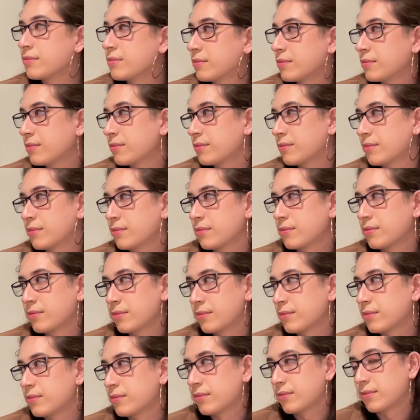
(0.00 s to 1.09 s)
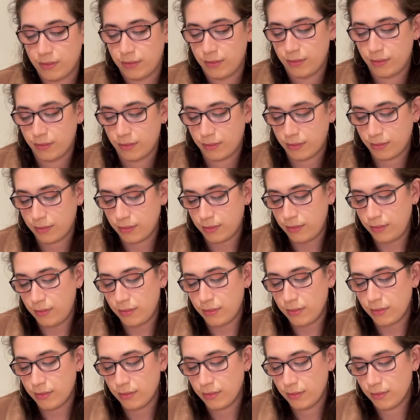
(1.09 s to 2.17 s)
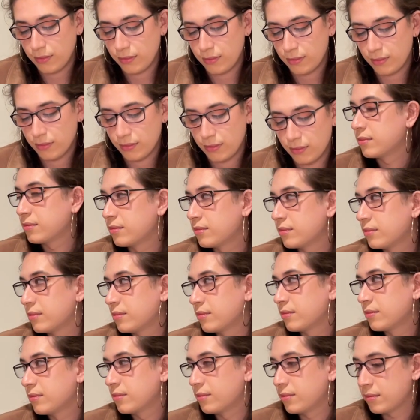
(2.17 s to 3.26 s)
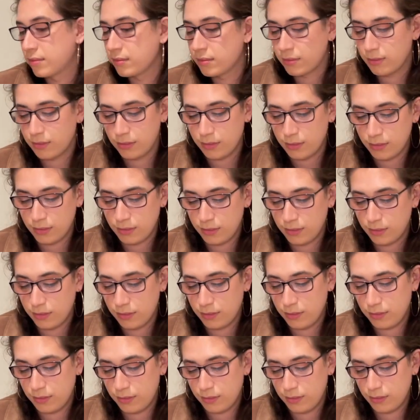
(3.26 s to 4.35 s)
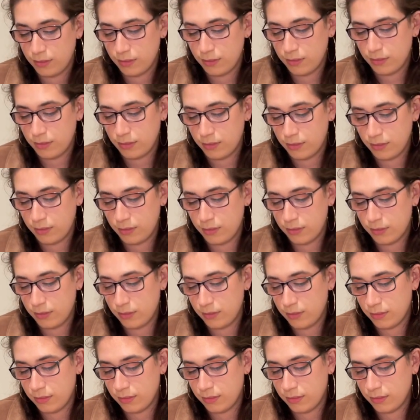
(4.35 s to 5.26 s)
The person shown says nothing.